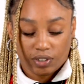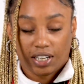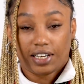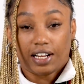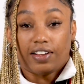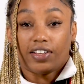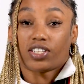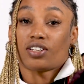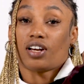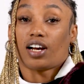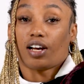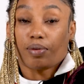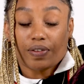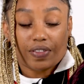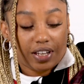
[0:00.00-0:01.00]
Now let's
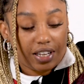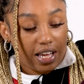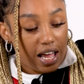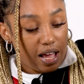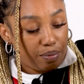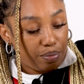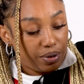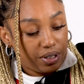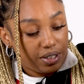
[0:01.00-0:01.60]
talk about the cap.